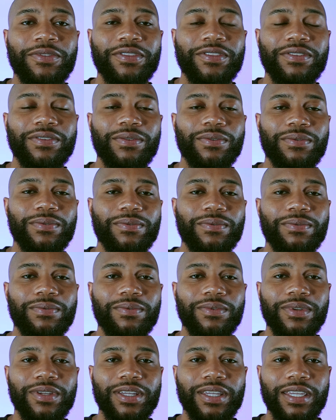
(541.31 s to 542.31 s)
to
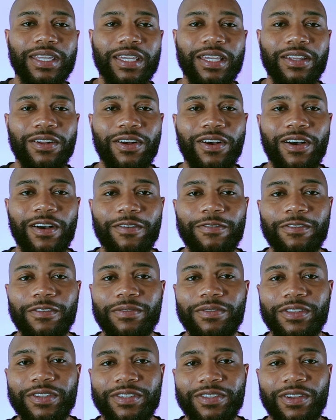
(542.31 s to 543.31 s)
get off of
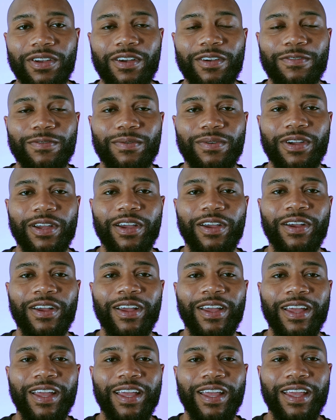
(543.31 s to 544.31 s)
the software,
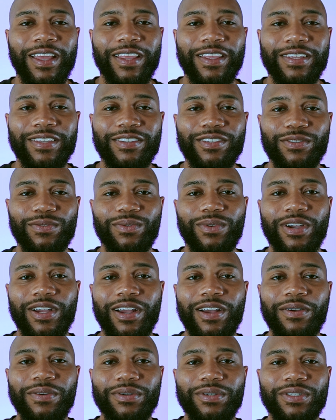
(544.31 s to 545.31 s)
this is where
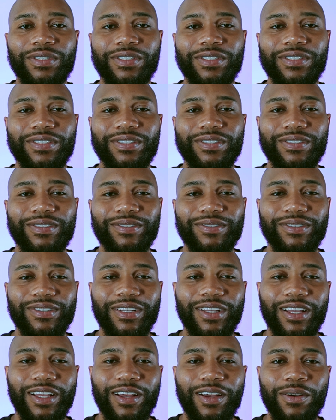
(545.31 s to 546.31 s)

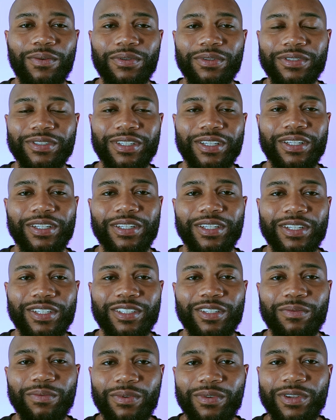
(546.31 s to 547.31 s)
I won't say
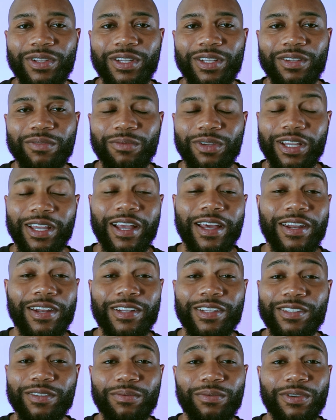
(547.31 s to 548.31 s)
disappointed, but kind of
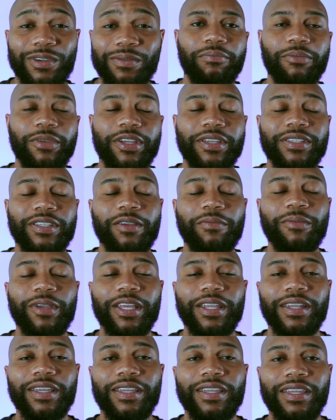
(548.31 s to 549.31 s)
disappointed, because I
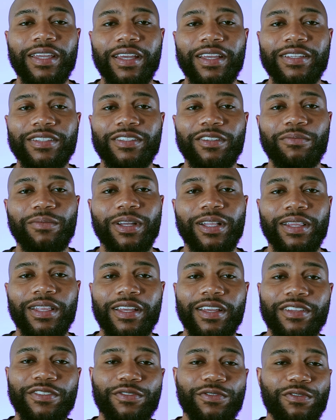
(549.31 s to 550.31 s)
made a guess on my
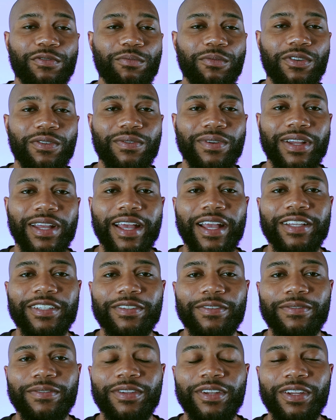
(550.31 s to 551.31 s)
last rumor
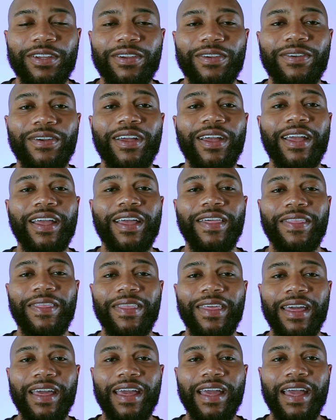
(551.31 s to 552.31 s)
reaction video
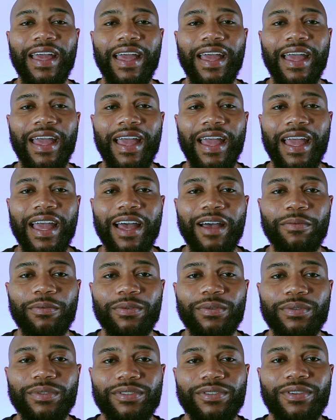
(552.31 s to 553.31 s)
that Apple
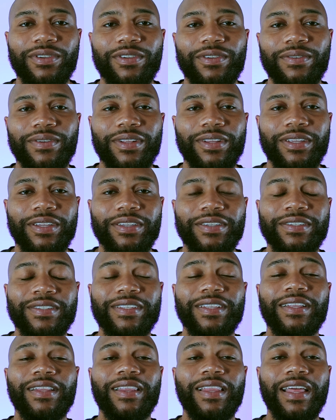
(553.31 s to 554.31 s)
was going to release
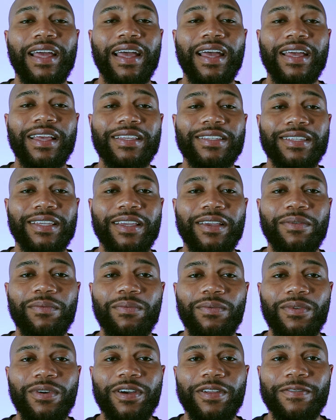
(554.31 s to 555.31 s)
the last
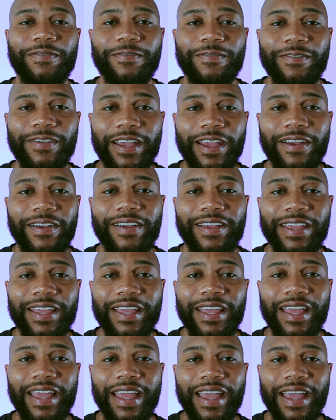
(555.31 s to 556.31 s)
M1
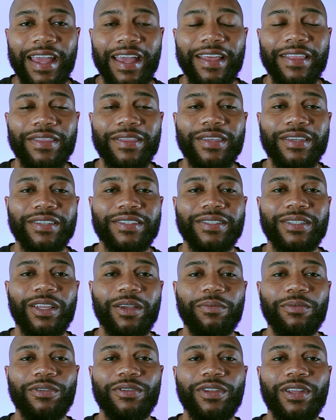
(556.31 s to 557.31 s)
variant at this
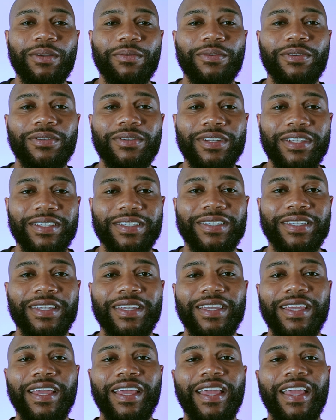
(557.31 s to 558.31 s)
WWDC,
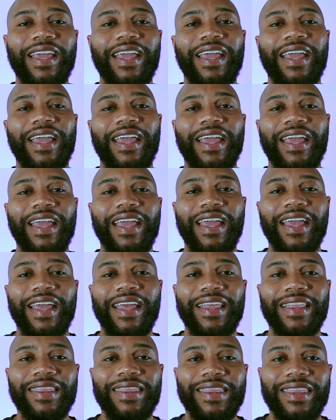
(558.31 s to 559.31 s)

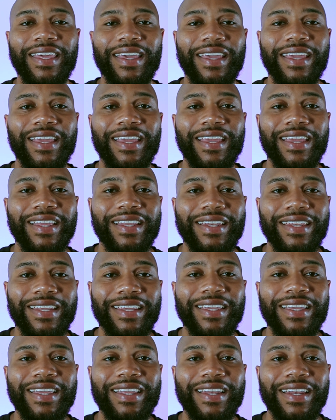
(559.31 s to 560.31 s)
and they
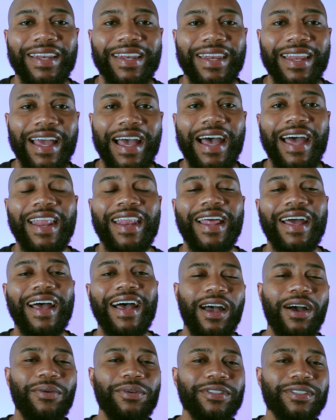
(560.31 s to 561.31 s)
did not.
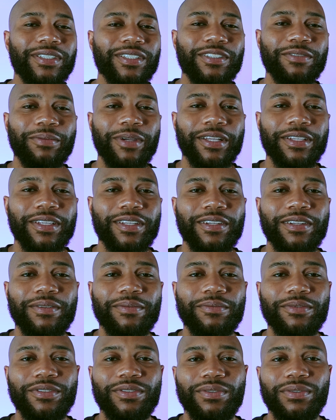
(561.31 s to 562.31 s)
I wasn't expecting
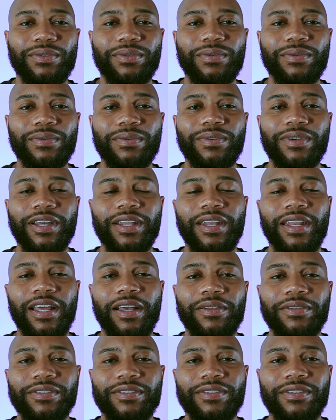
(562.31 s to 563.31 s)
them to
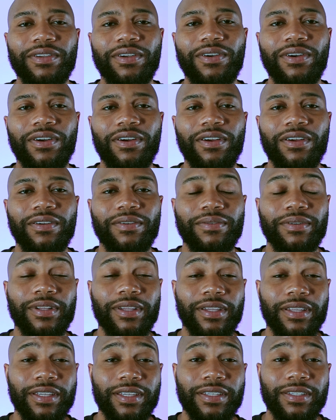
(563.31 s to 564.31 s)
announce or
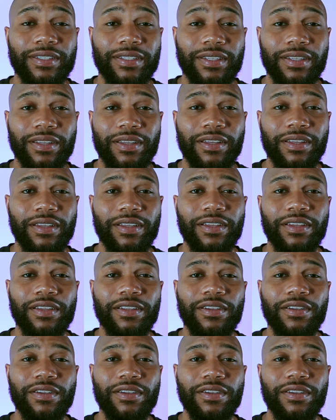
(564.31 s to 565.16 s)
release the